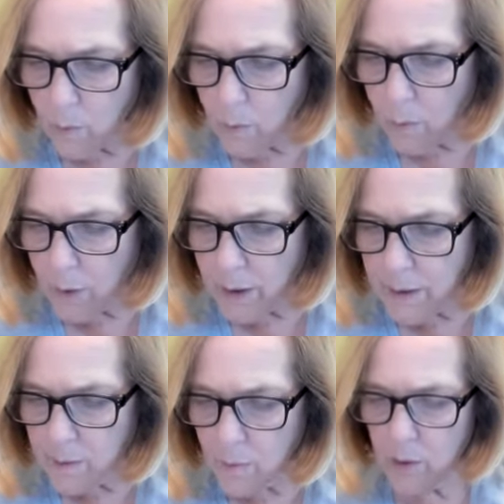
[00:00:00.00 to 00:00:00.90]
1
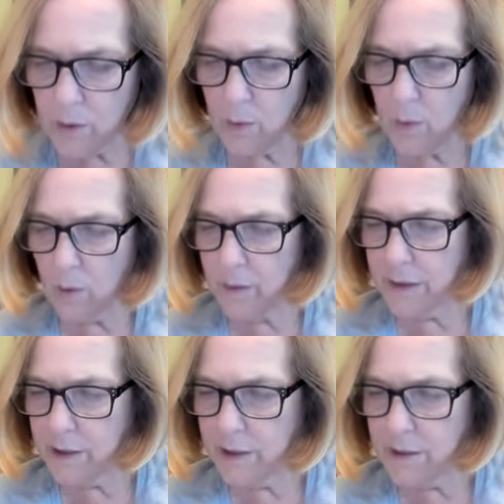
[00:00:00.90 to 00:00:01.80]
1/4
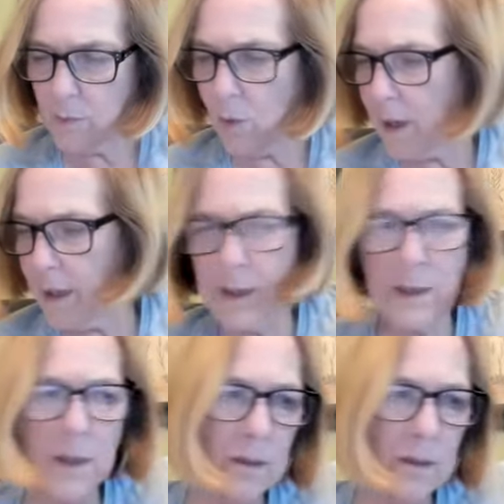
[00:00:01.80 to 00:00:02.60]
inches wide.